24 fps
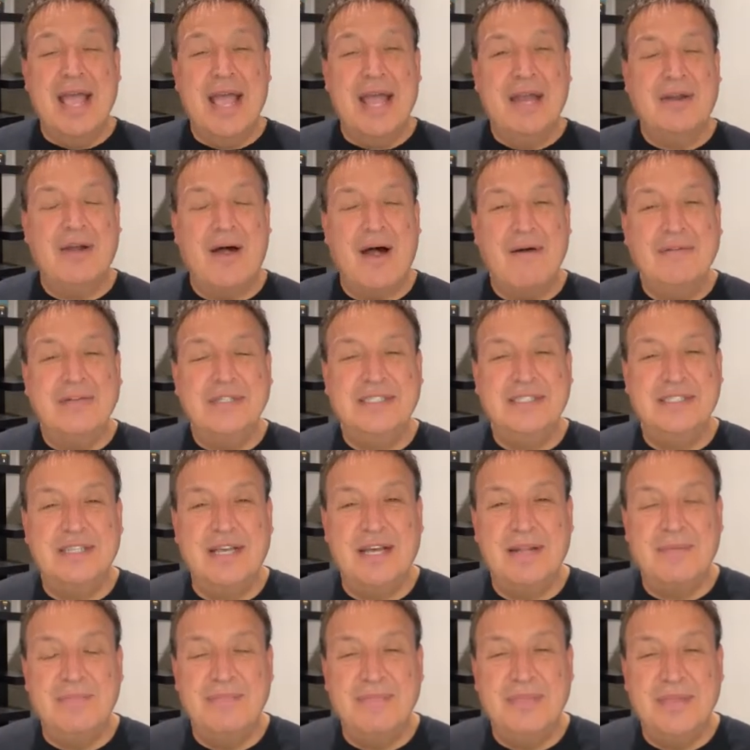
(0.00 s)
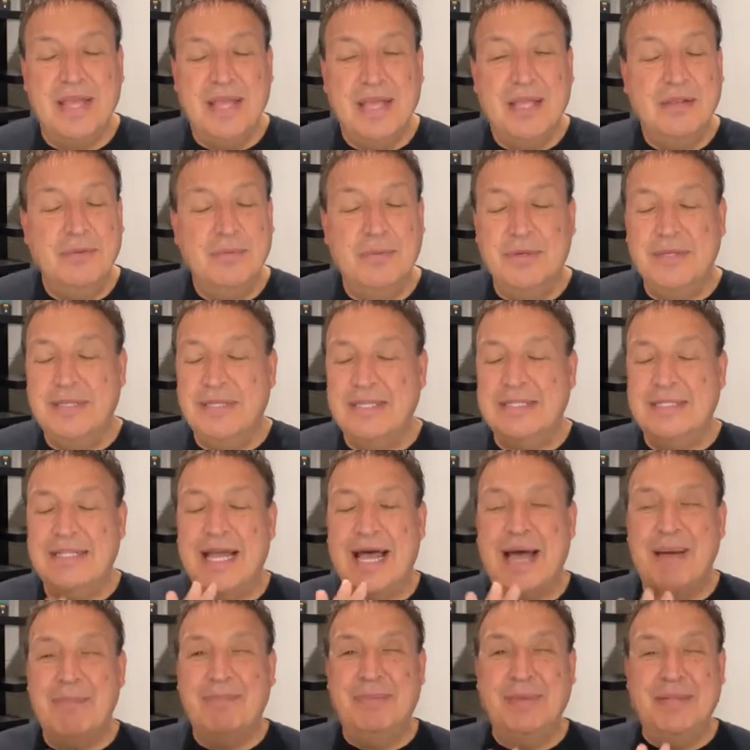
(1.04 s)
And all of a sudden, you would
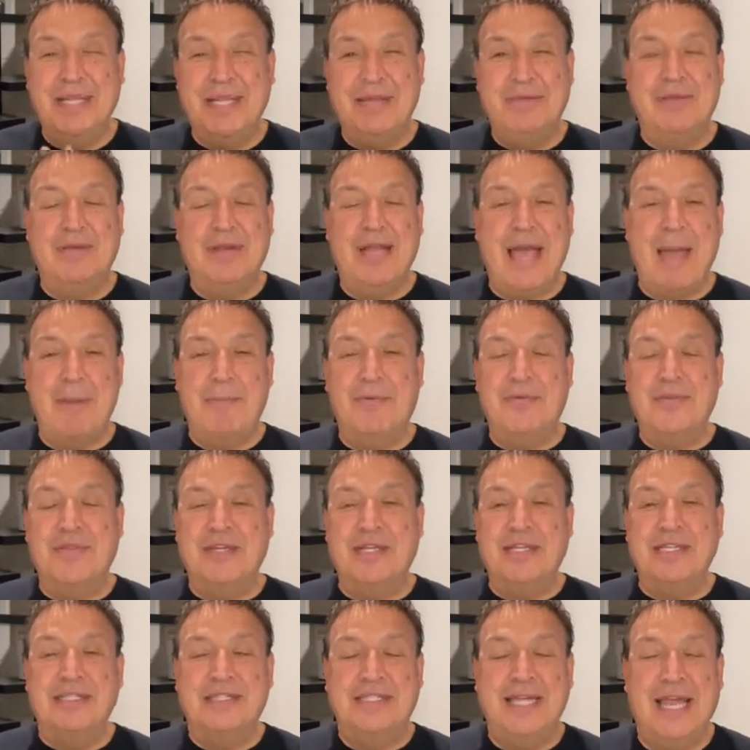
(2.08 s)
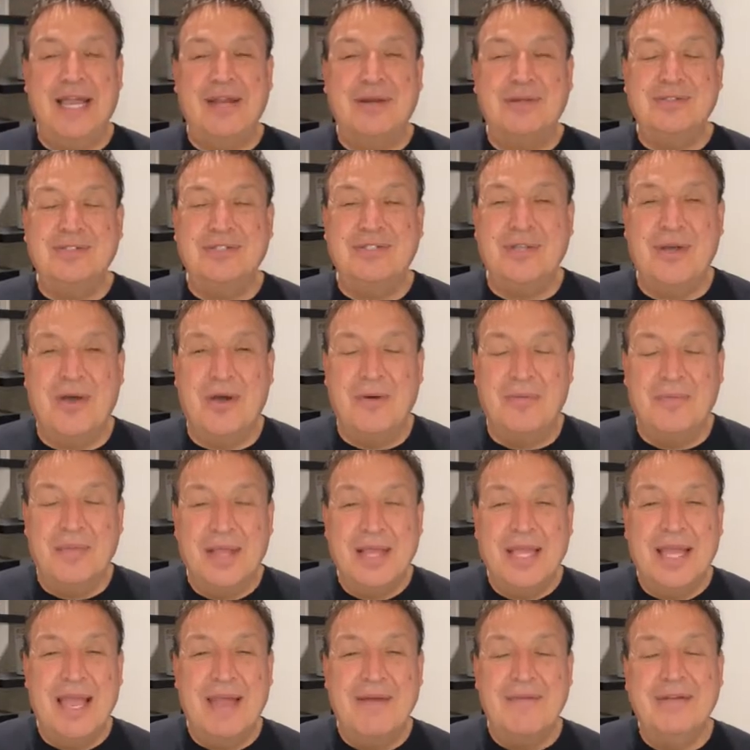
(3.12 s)
not believe what happened within a day or so.
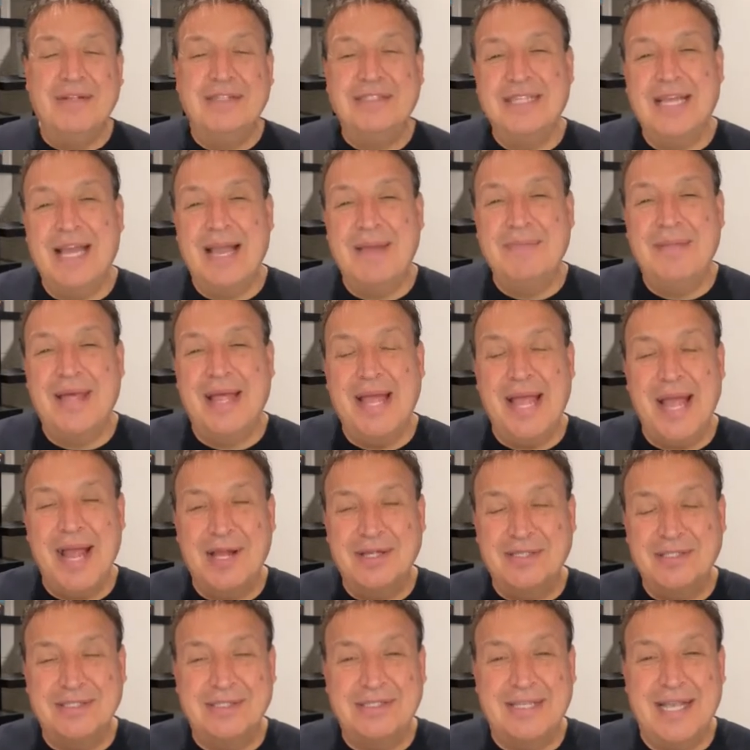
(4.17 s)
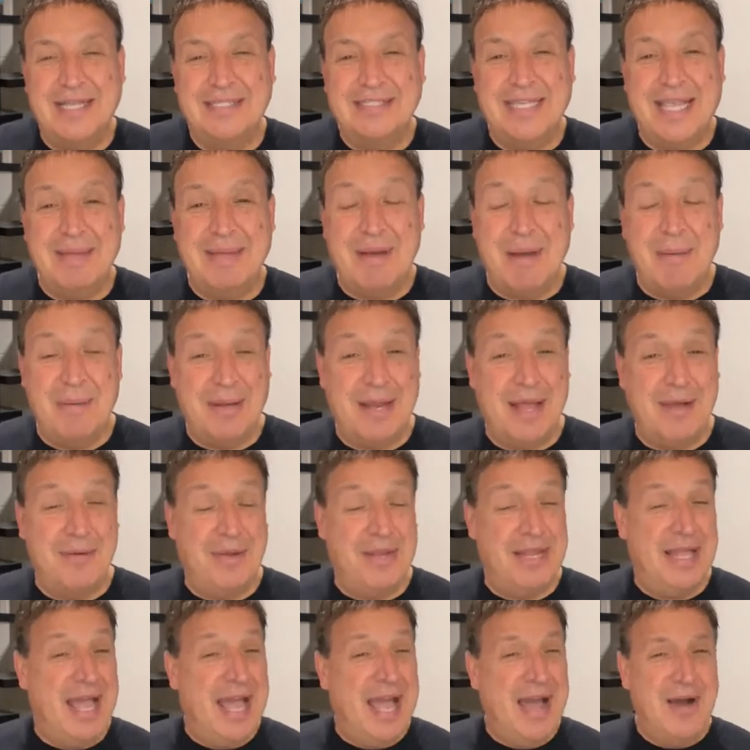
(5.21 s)
Every time that exercise came up, and I
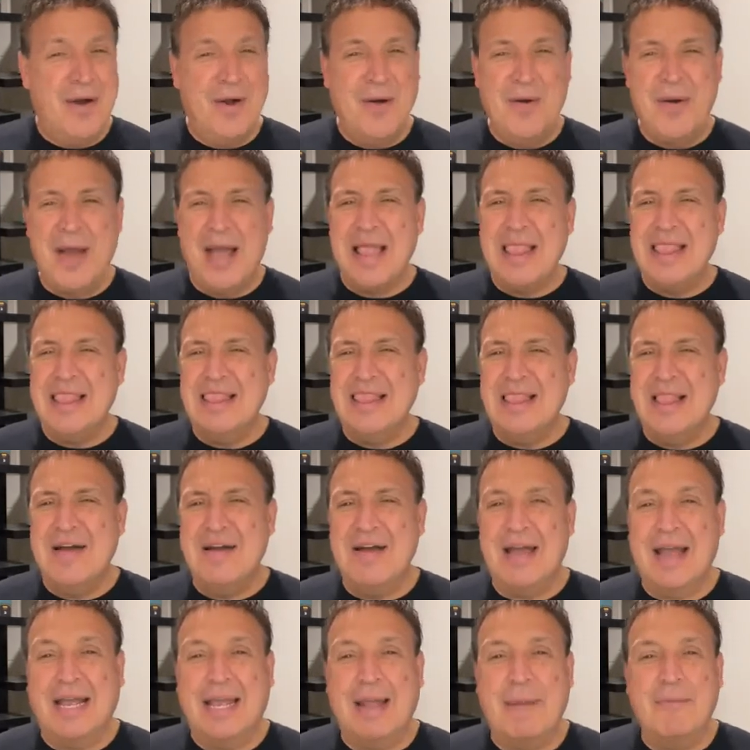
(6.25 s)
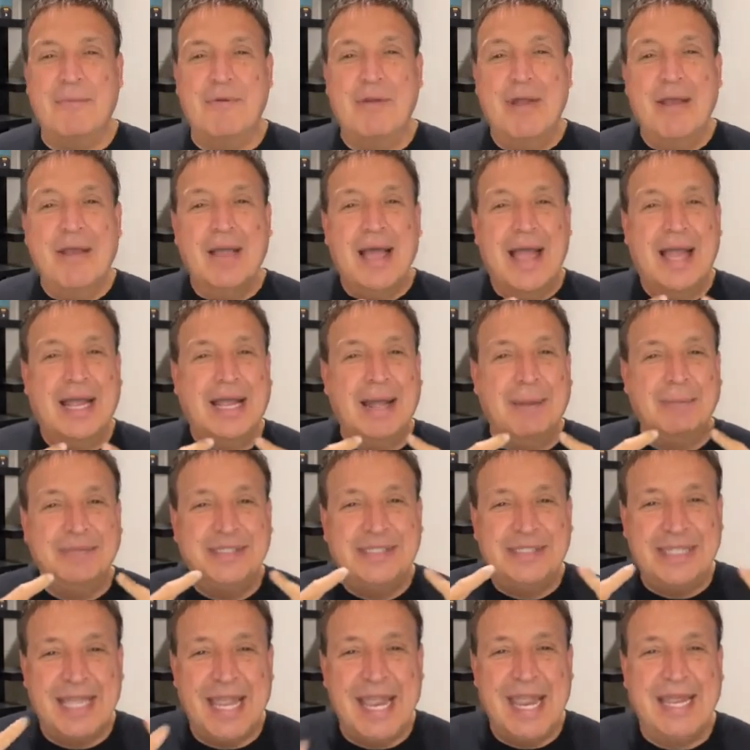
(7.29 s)
went, "Oh, I love." I kept, I kept
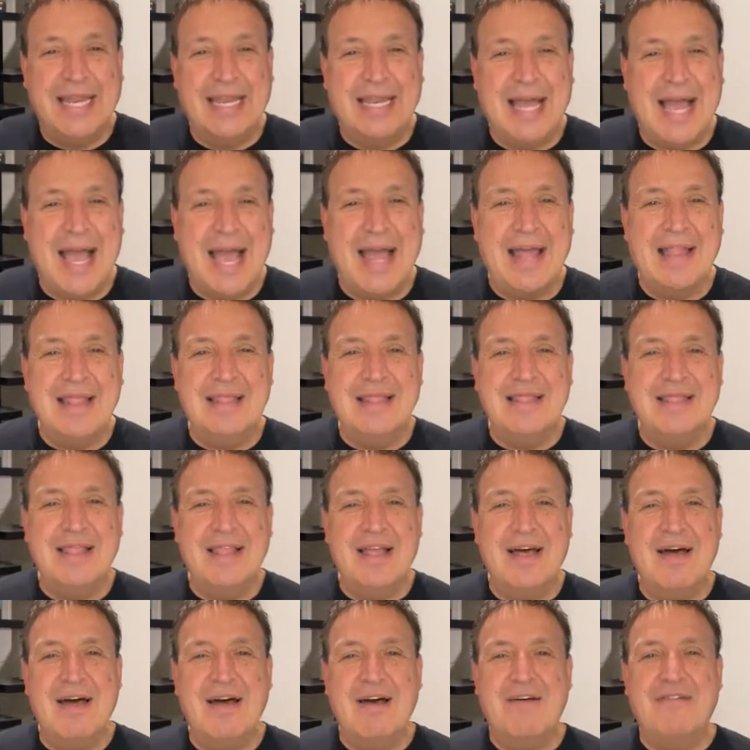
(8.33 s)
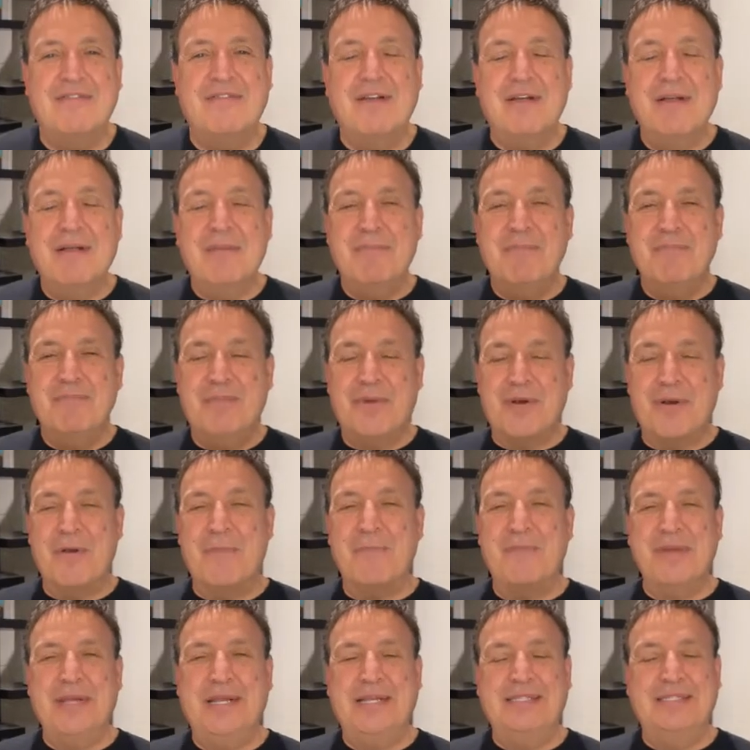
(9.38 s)
saying, "I love
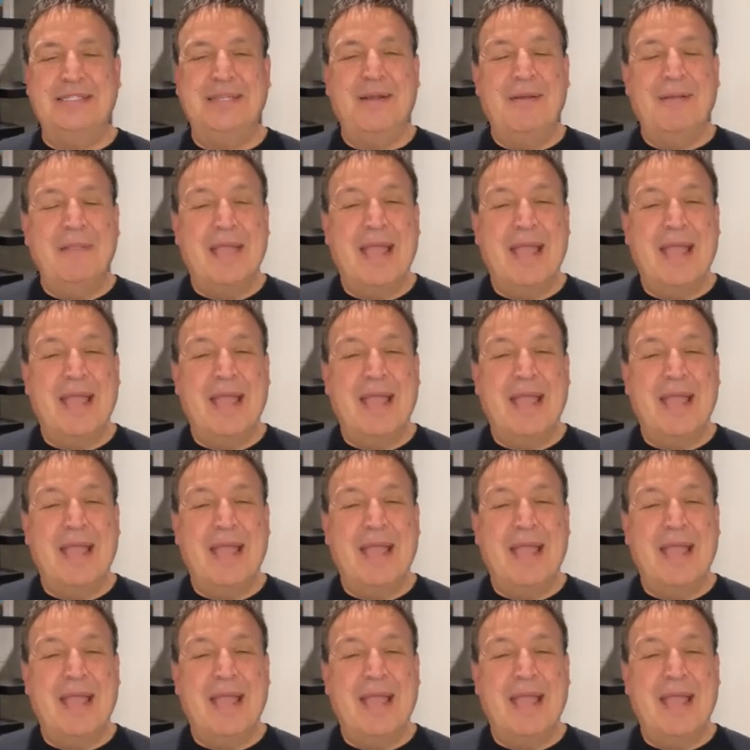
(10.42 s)
burpees."